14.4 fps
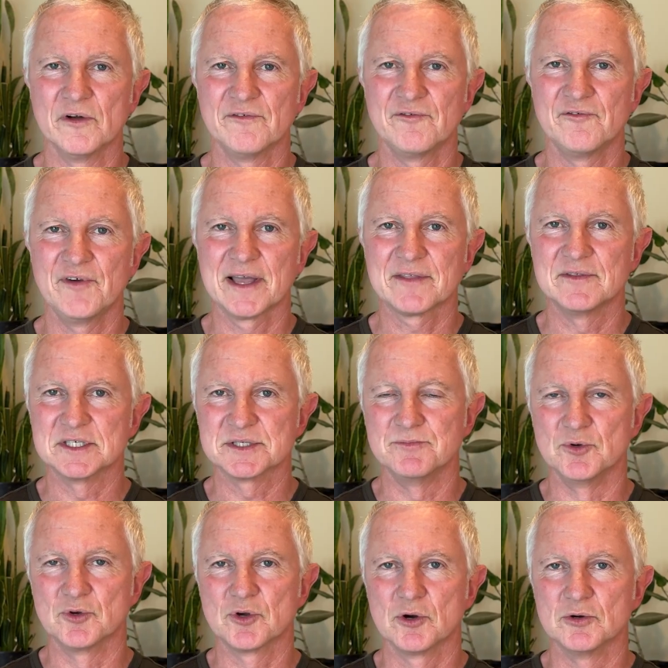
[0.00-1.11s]
affect this
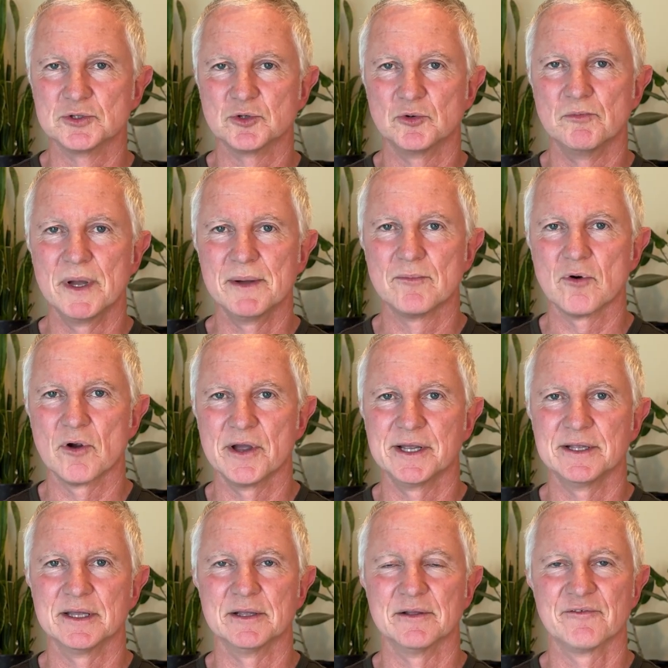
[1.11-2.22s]
mucosal
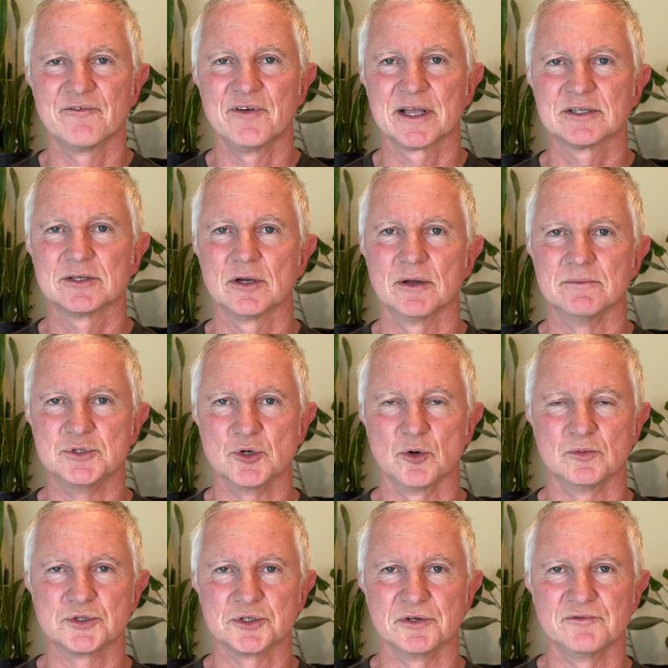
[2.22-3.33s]
membrane and affect
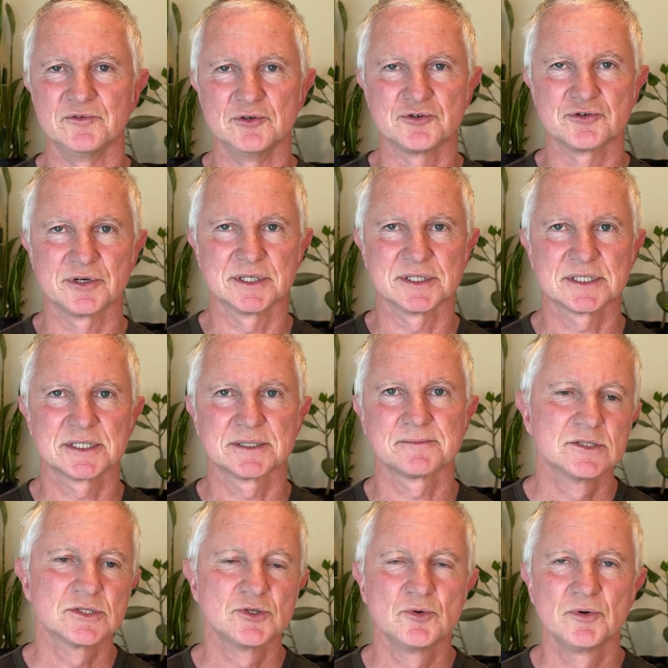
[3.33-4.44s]
absorption of nutrients.
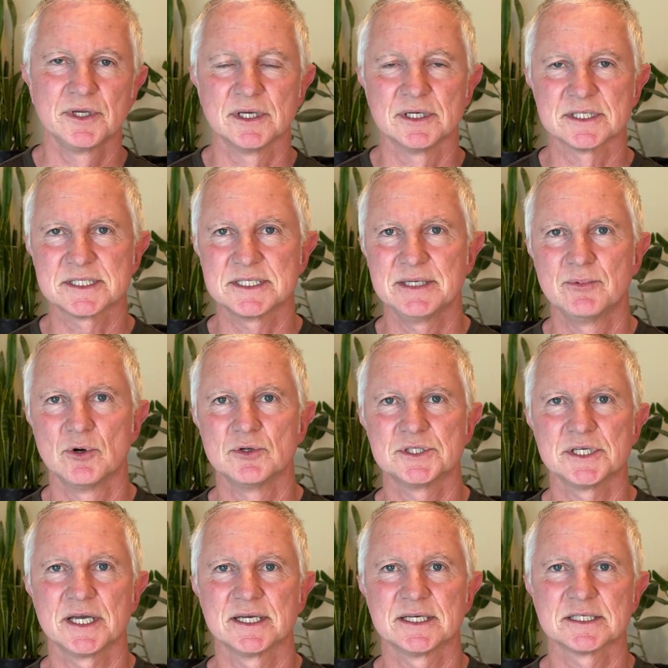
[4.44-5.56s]
So doing a SIBO
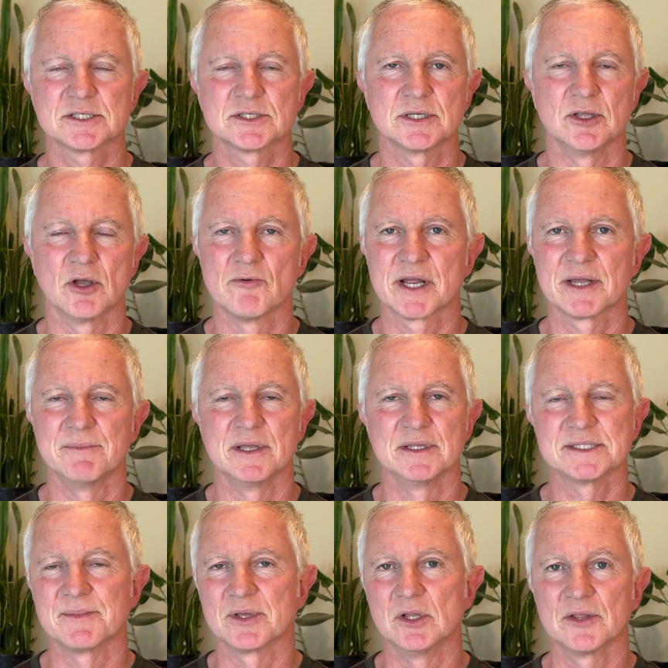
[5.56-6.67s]
test, and I recommend
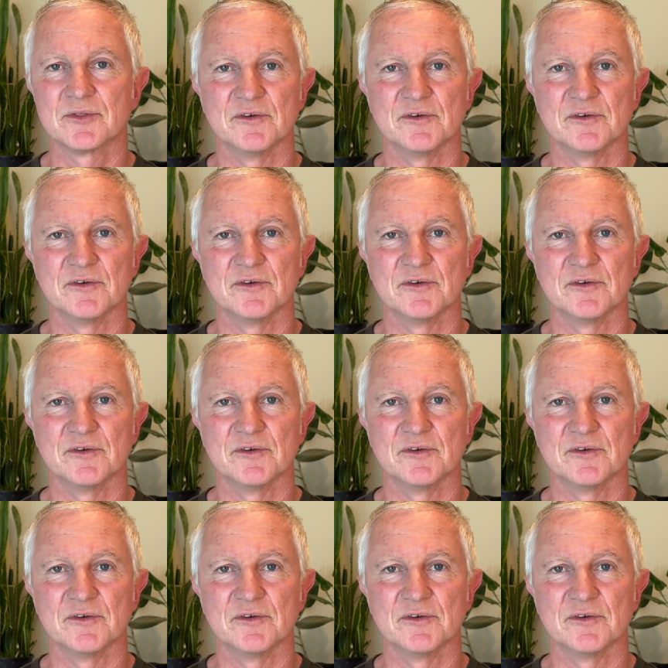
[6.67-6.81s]
something like